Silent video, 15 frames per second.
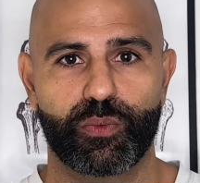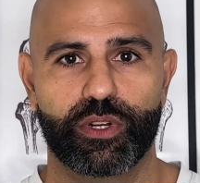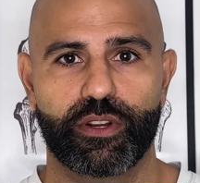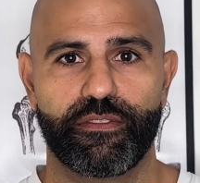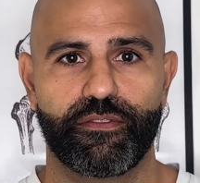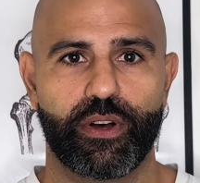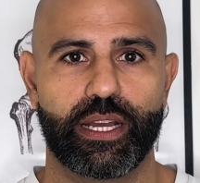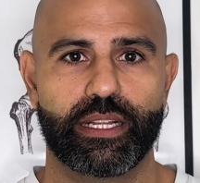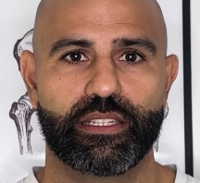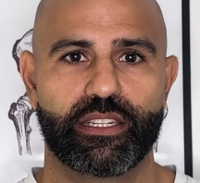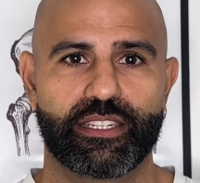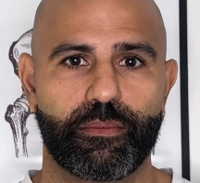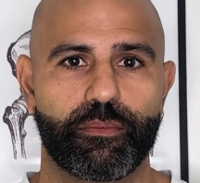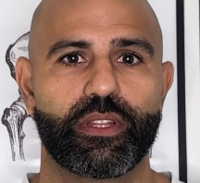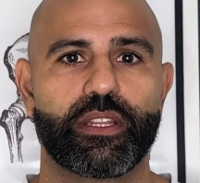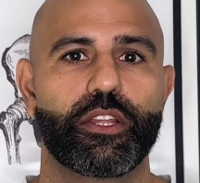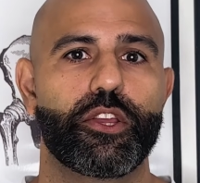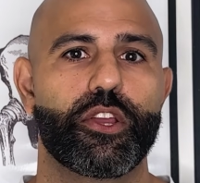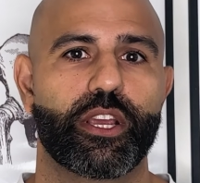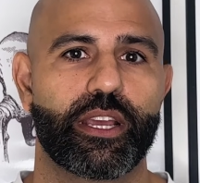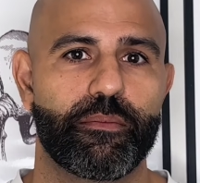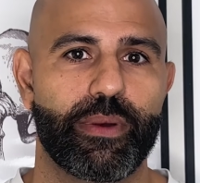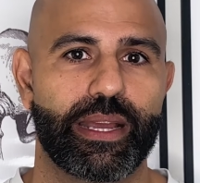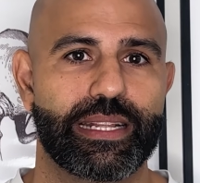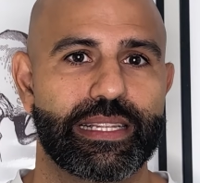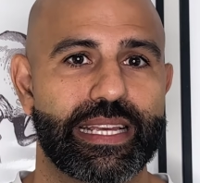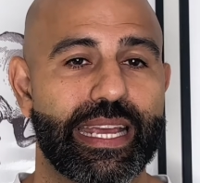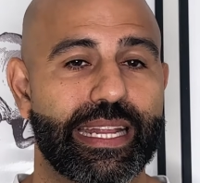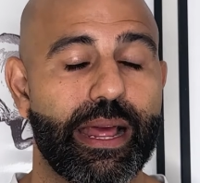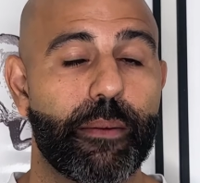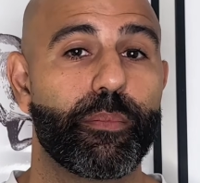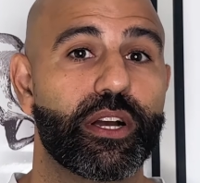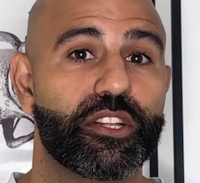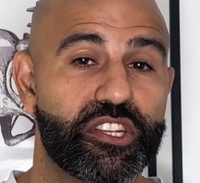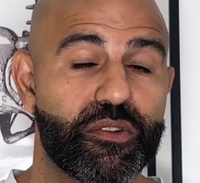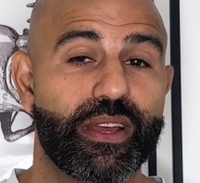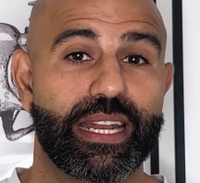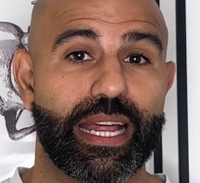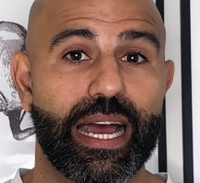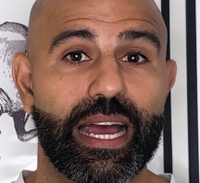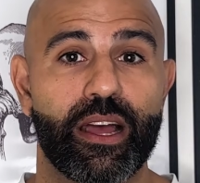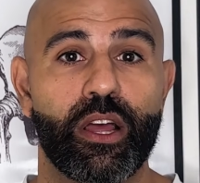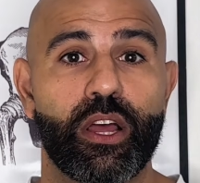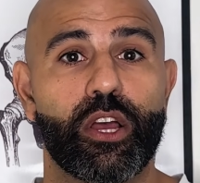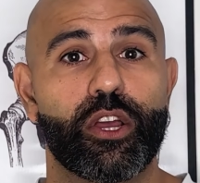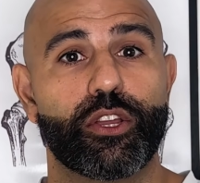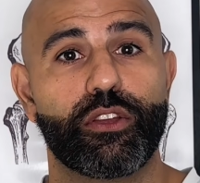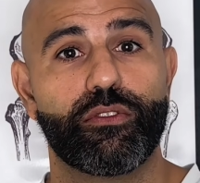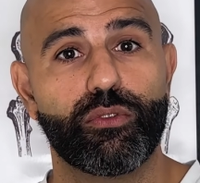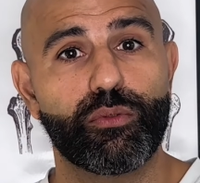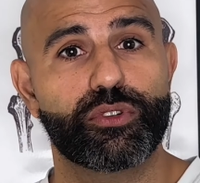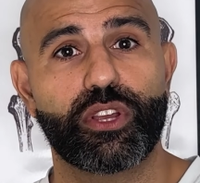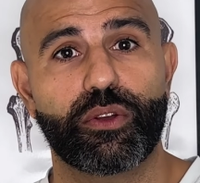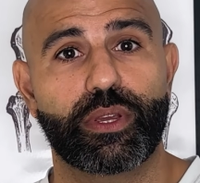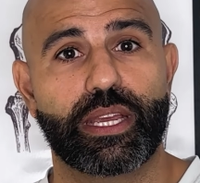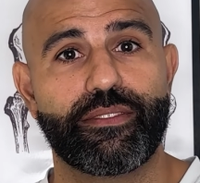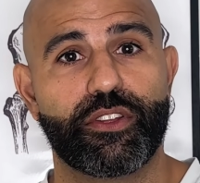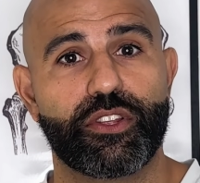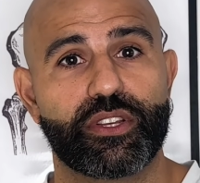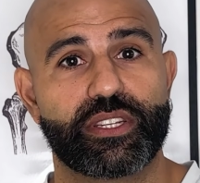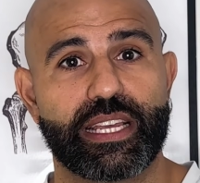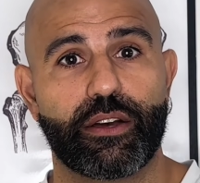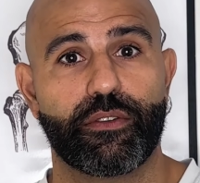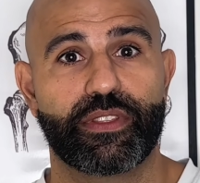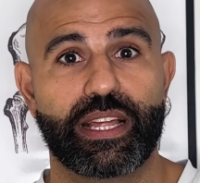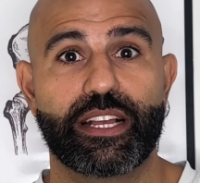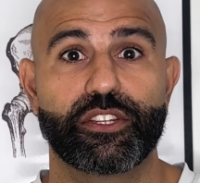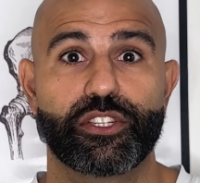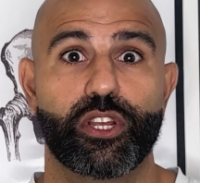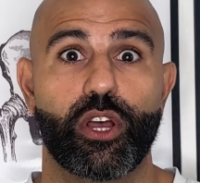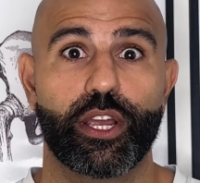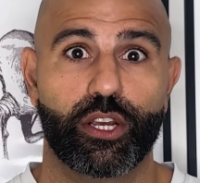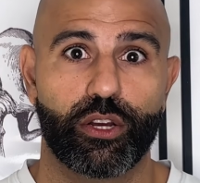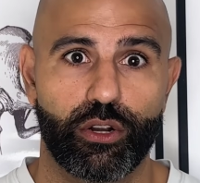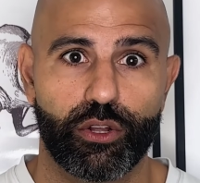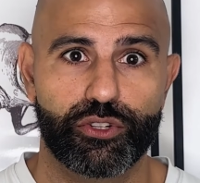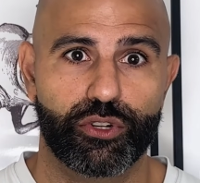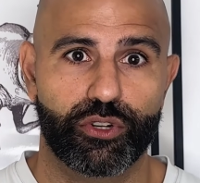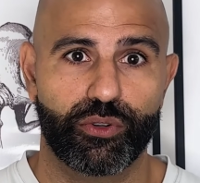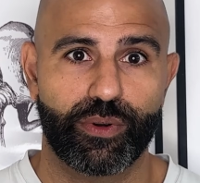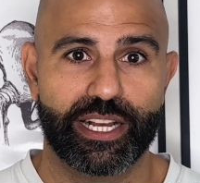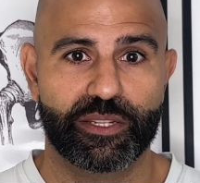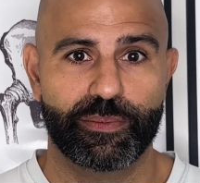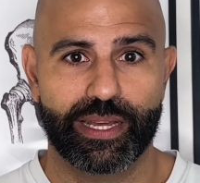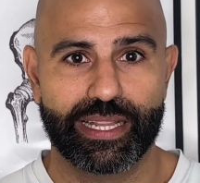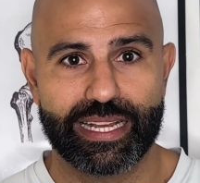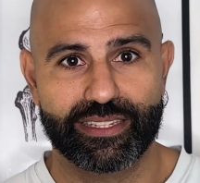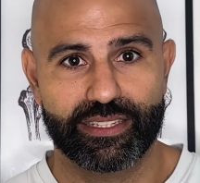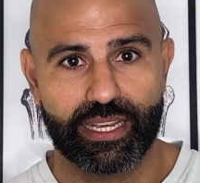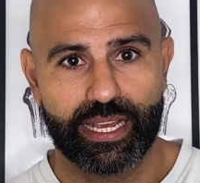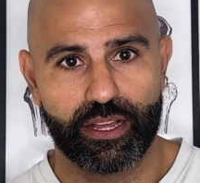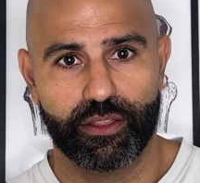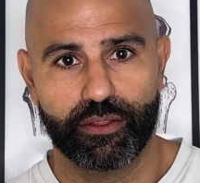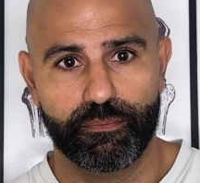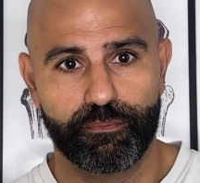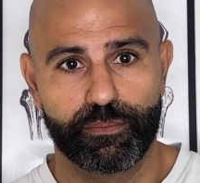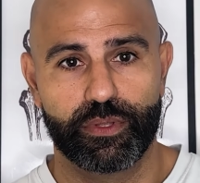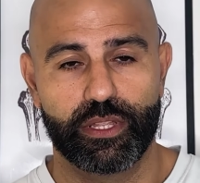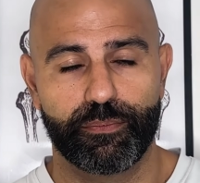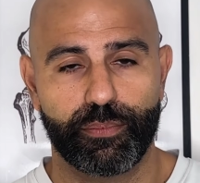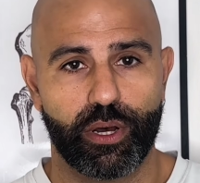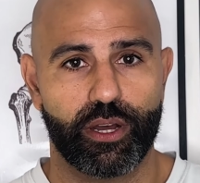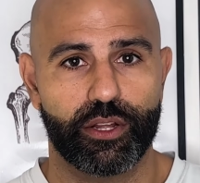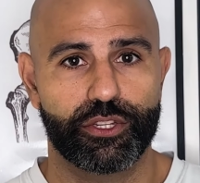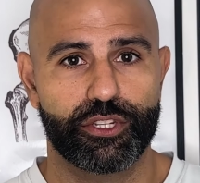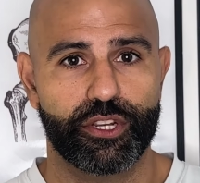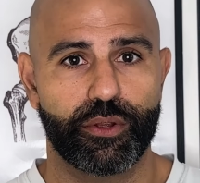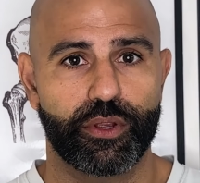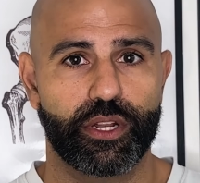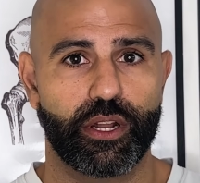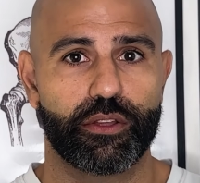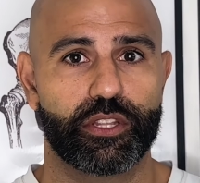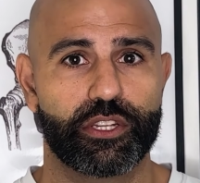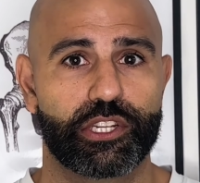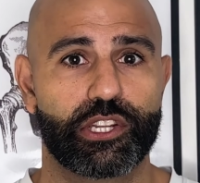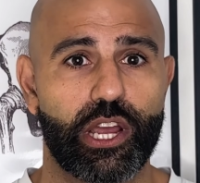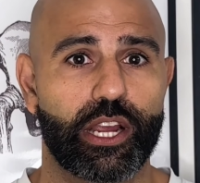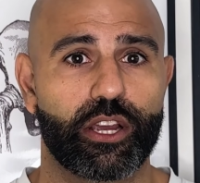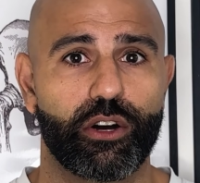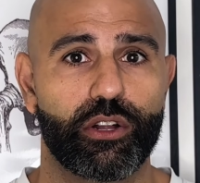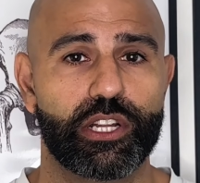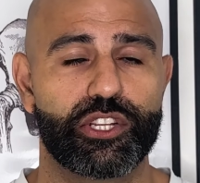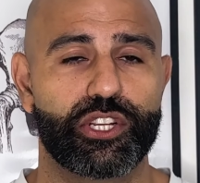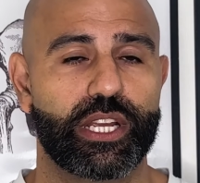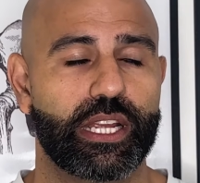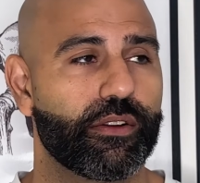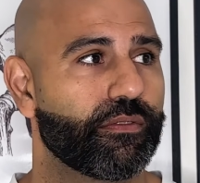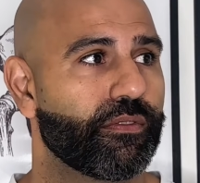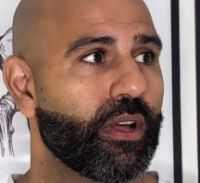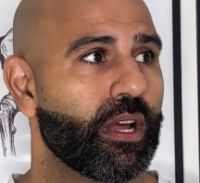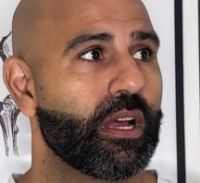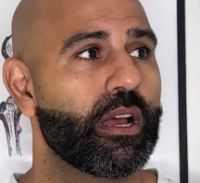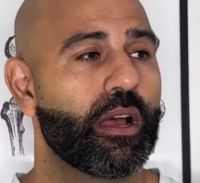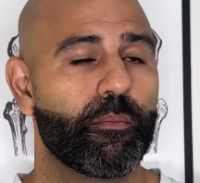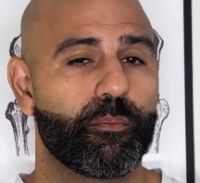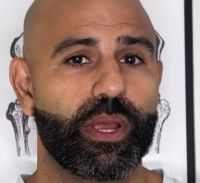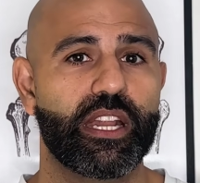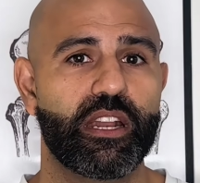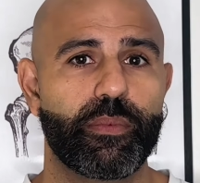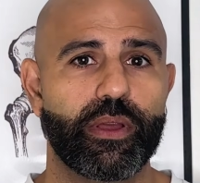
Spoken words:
want to find something that you can maintain. And by doing that, you're also giving yourself that psychological aspect. That's the other part too. You know, the psychology of being